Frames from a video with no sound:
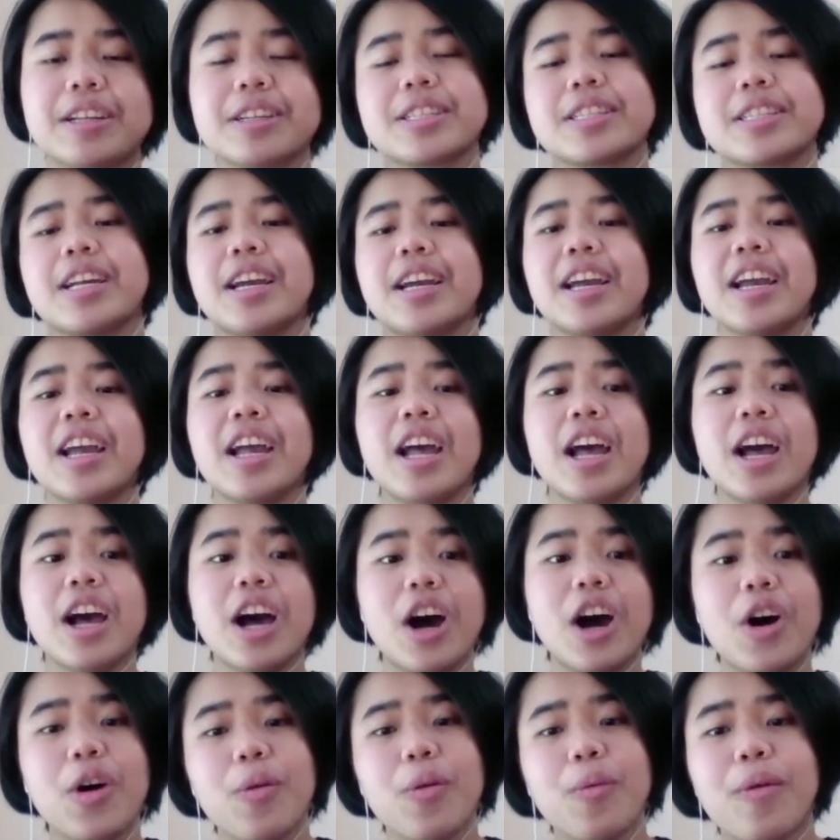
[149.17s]
Cause like,
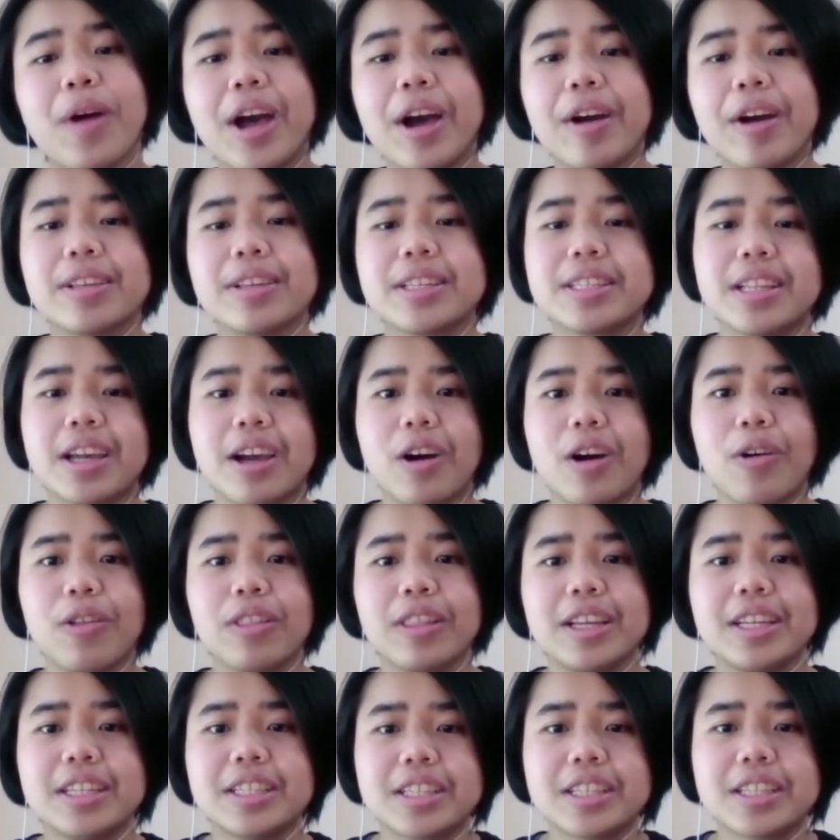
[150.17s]
oh, wow, it's not
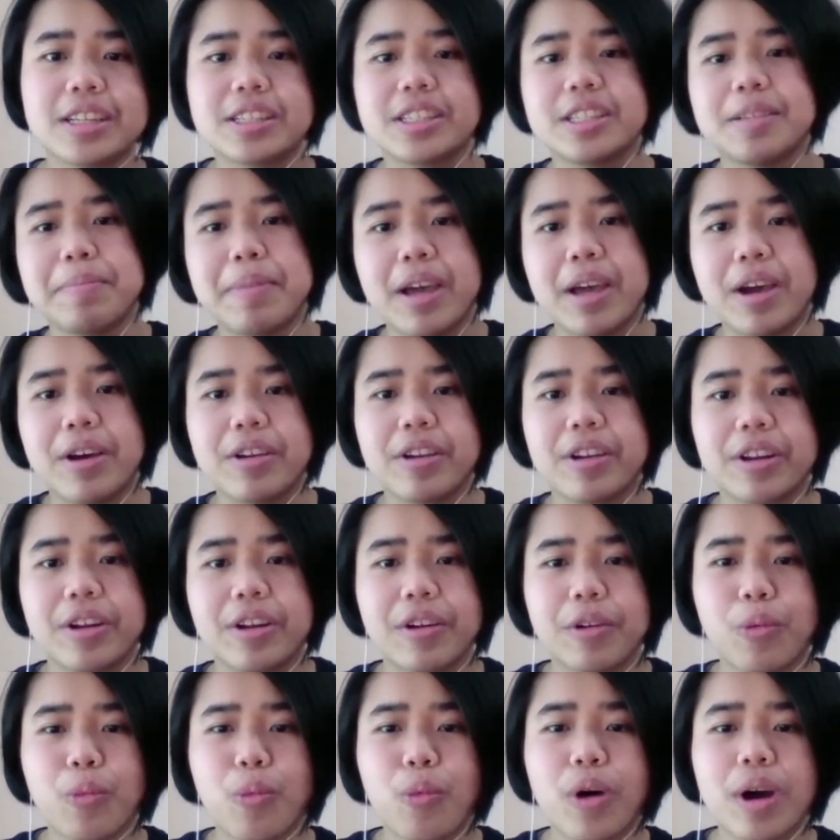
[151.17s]
only just about, you
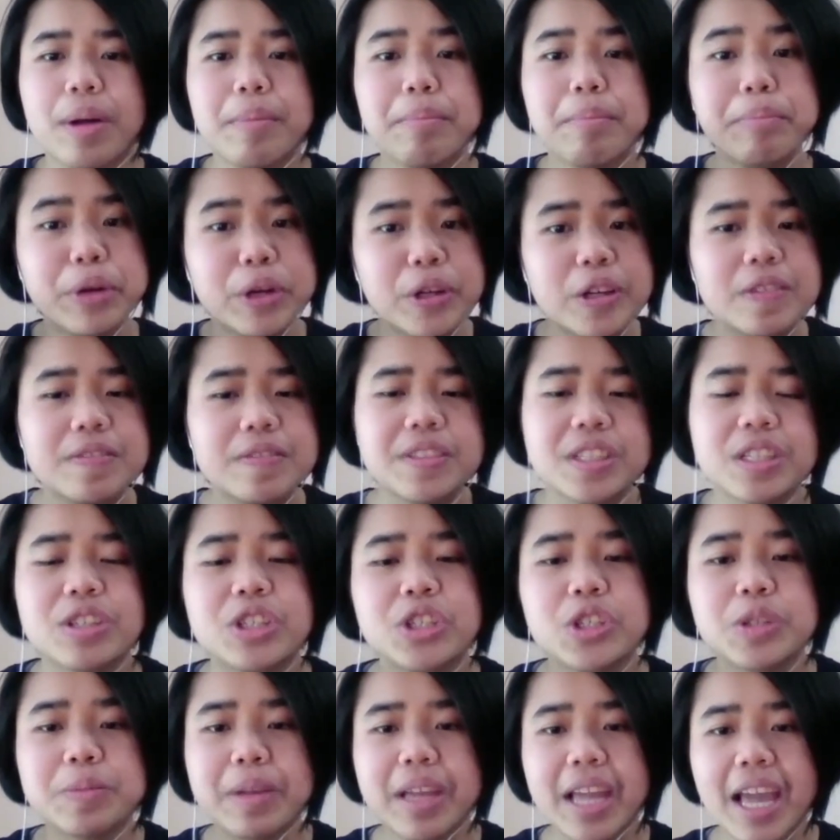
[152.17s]
know, what moves you
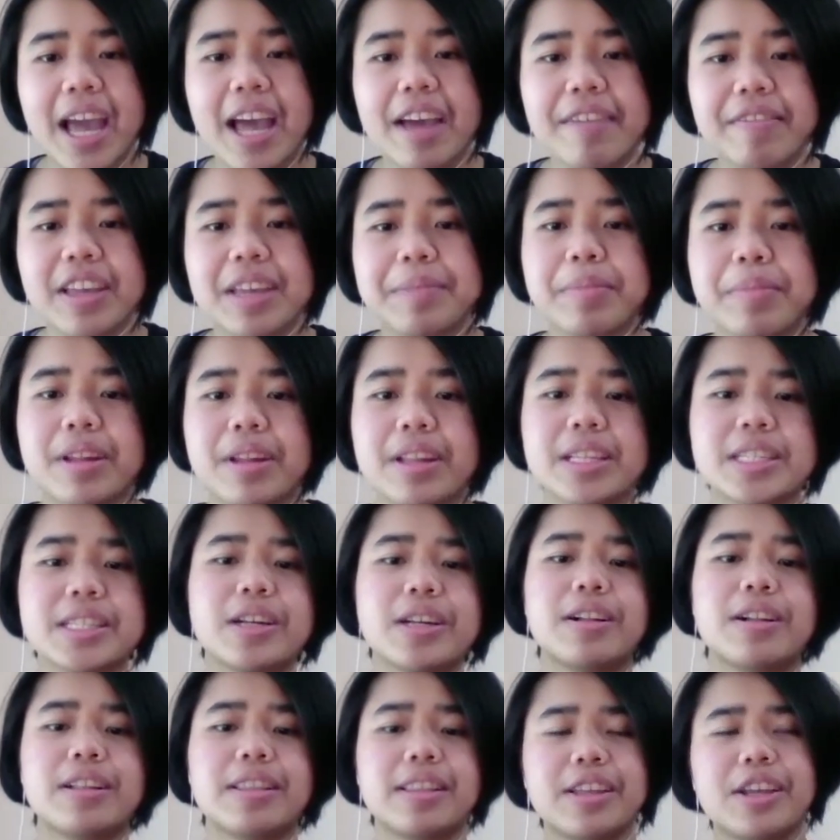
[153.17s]
should be having, but it's,
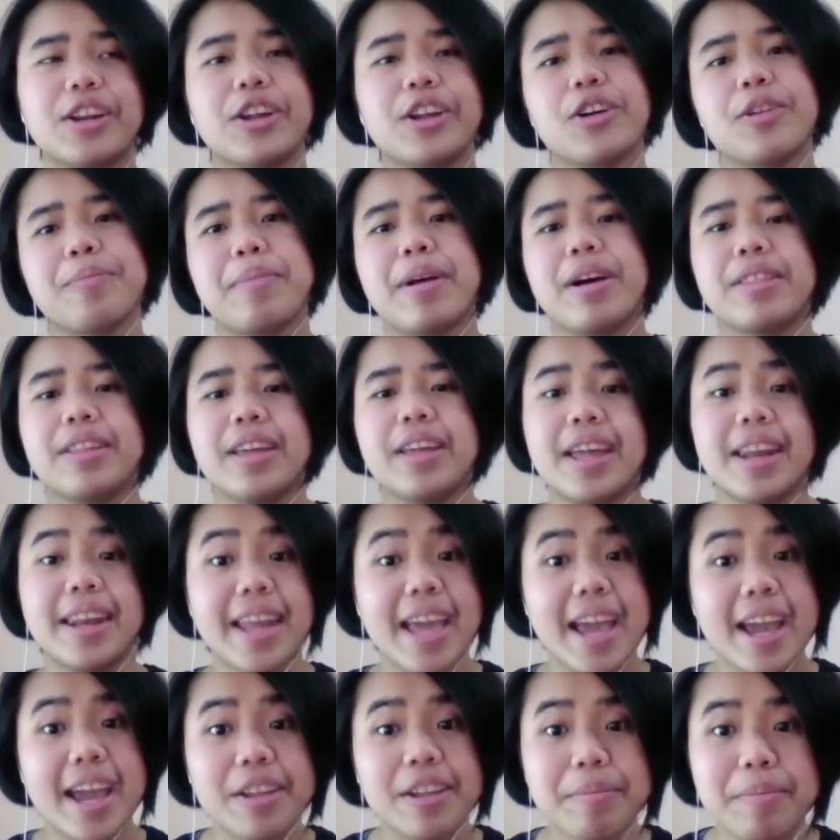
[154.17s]
you know, about the
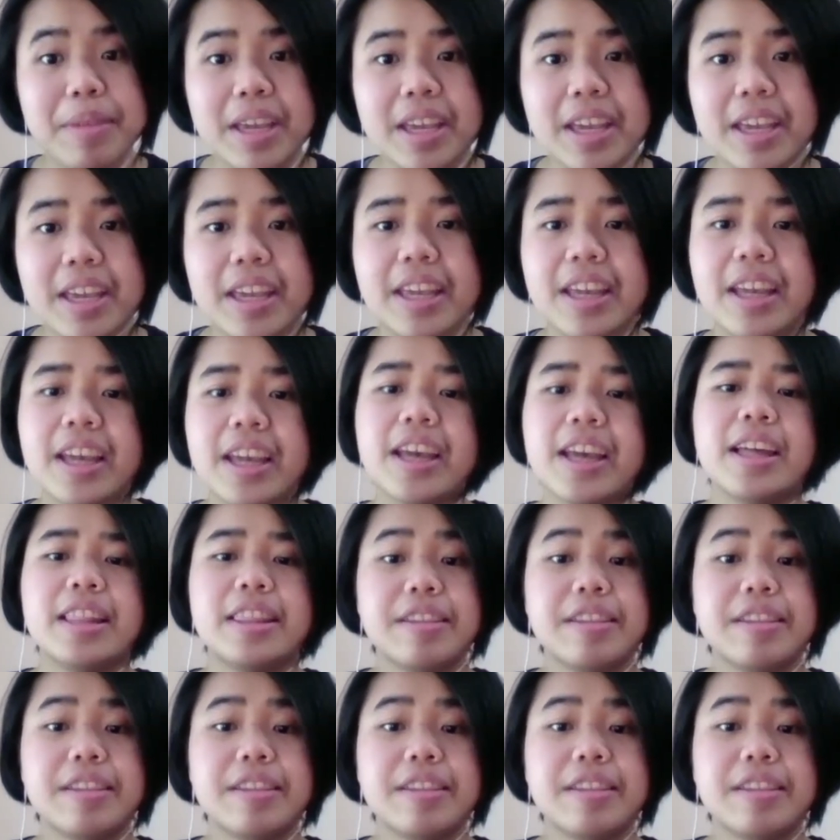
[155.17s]
anatomy,